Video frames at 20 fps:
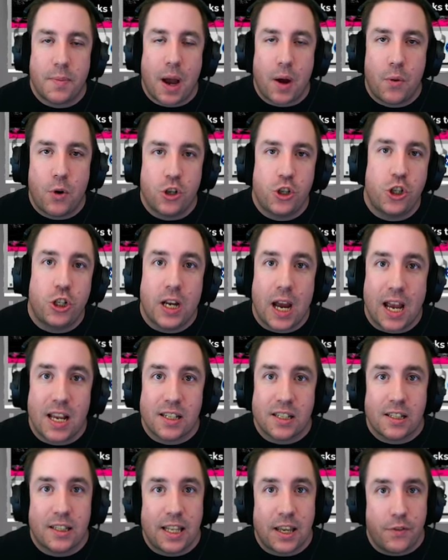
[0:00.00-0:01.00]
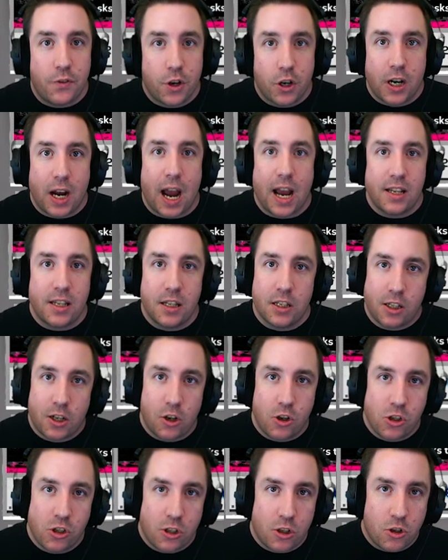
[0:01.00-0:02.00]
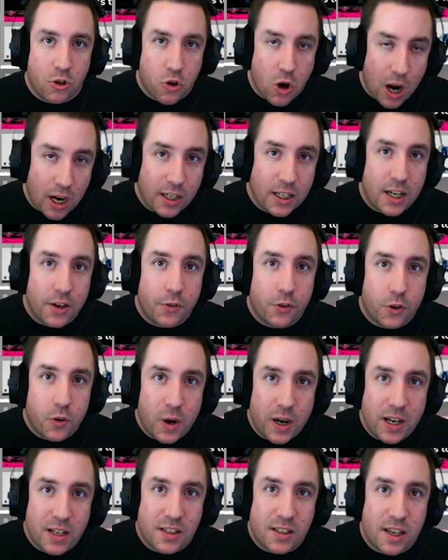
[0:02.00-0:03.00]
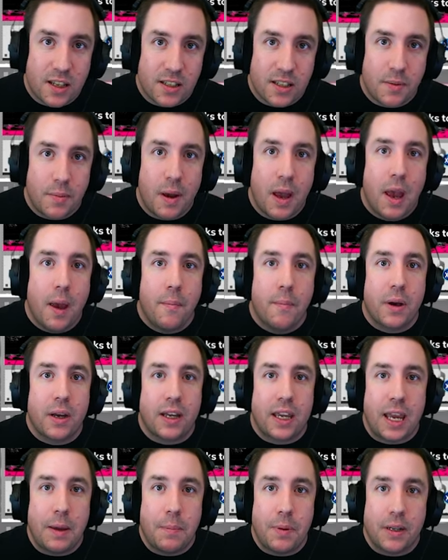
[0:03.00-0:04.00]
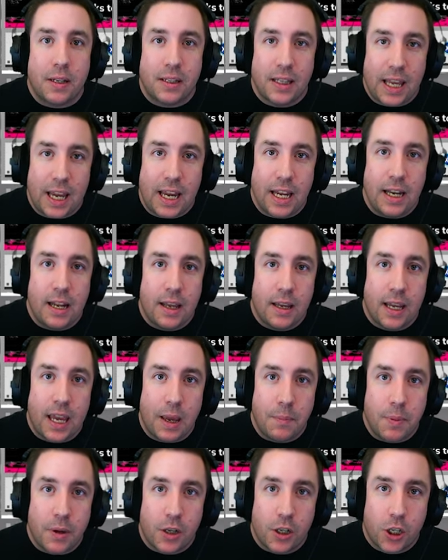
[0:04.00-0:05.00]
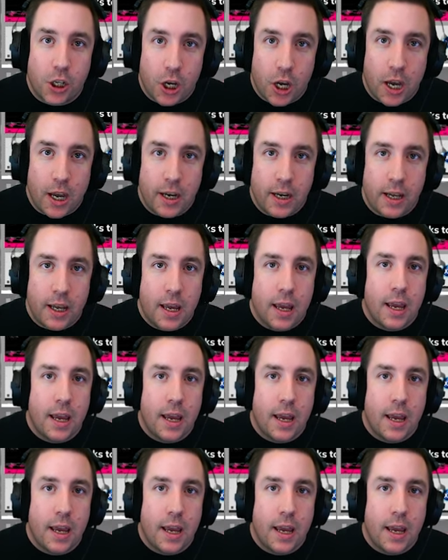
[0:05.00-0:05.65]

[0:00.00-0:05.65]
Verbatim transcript: I want you guys to leave your guys' constructive criticism, but keep it clean, keep it good